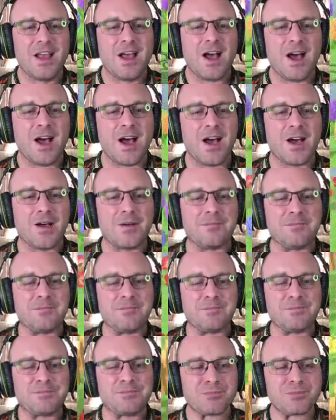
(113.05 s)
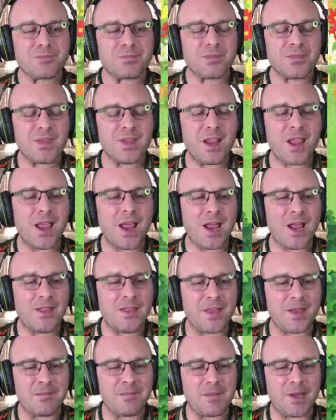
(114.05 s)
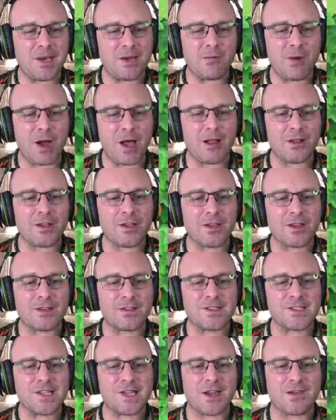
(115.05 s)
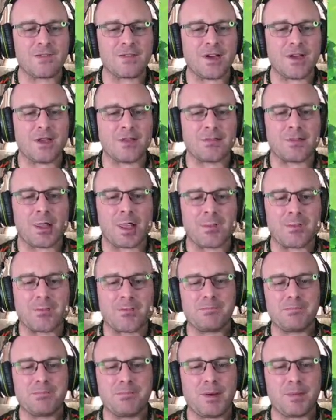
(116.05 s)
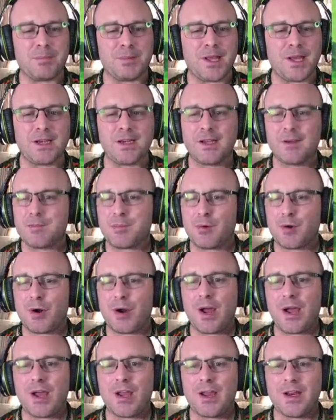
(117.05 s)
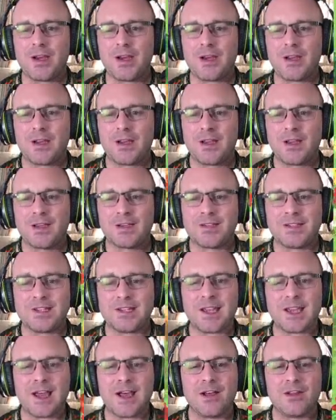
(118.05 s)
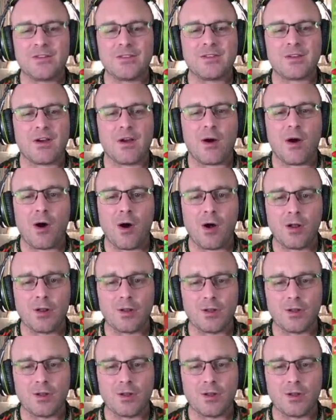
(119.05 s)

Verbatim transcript: um, and then meanwhile, you can see I've got the Pup Puplandia Pride decals all over the